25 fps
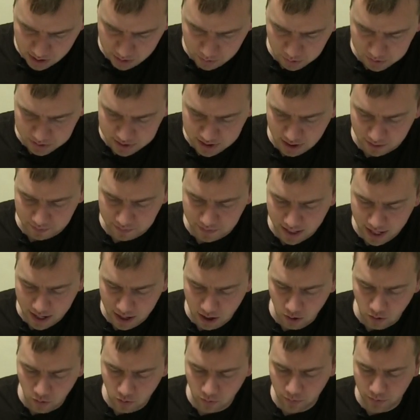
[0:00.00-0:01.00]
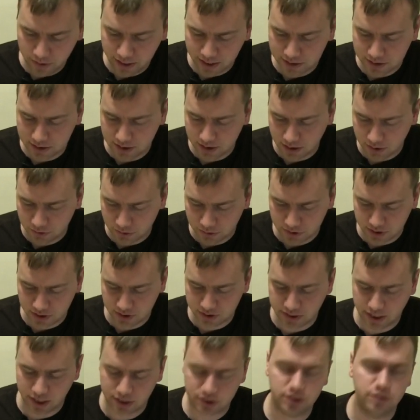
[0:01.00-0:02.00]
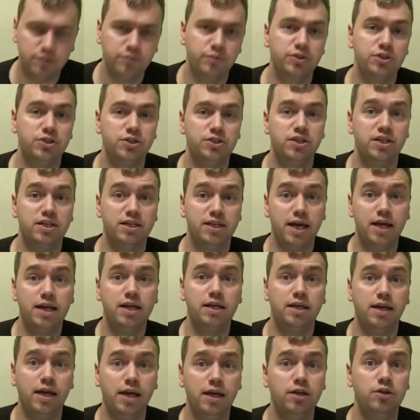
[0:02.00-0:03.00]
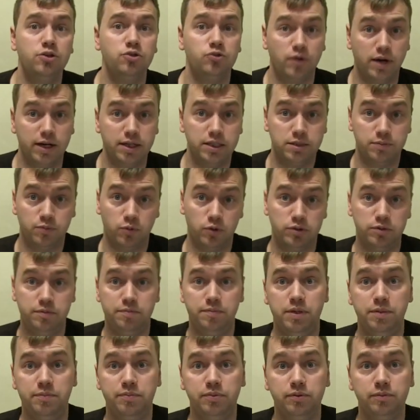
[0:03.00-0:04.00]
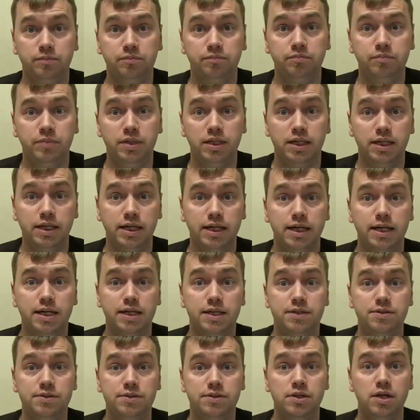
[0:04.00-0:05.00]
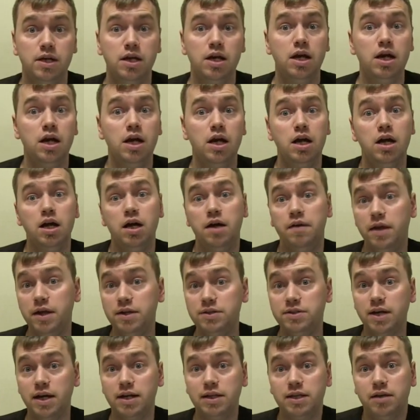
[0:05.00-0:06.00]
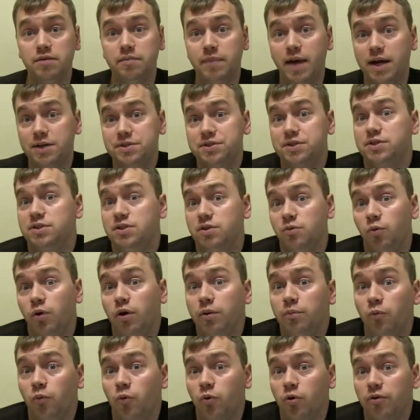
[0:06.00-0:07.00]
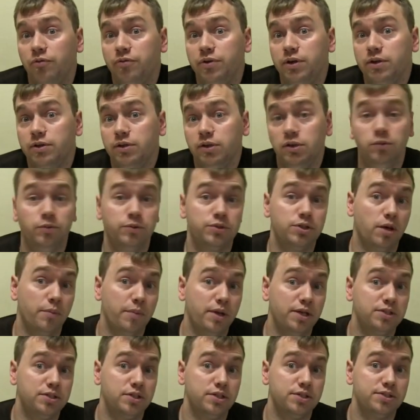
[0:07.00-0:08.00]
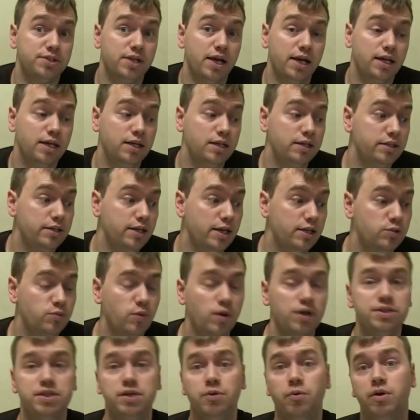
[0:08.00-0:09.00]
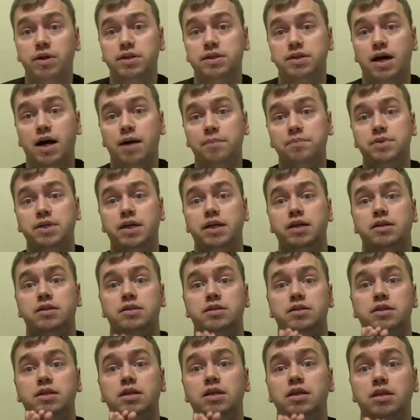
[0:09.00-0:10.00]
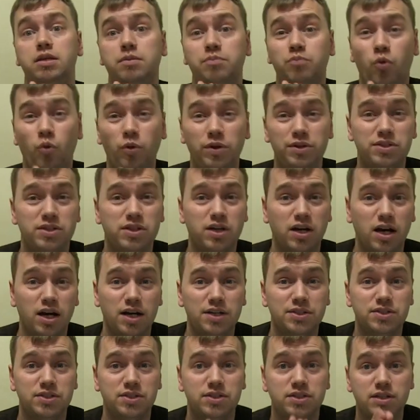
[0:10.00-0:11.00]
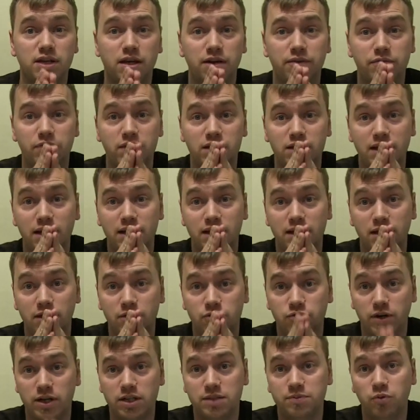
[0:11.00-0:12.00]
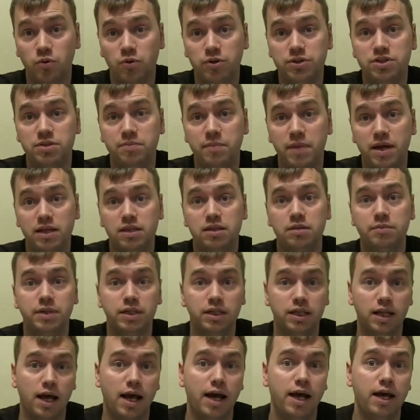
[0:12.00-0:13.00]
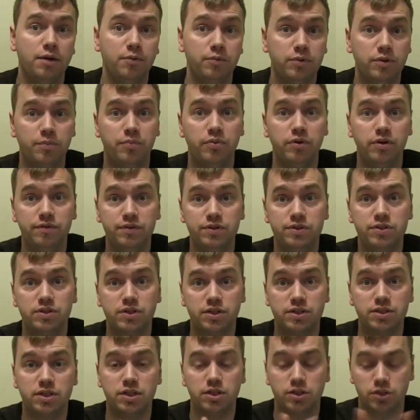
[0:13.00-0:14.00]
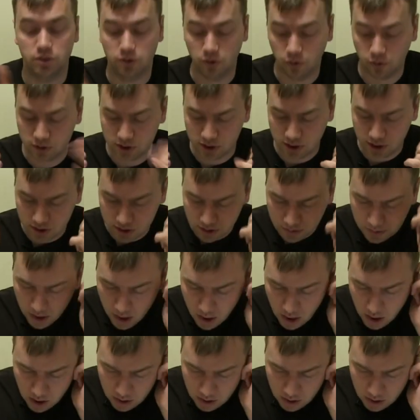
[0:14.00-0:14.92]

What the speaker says: same old stuff. Now we get into the interesting section, which is the dedicated transports people, because they decided to give them access to one more vehicle, which I'll mention in a second, as well as they wanted to update the points costs of the dedicated transports to make them in line with the previous 6th edition codices.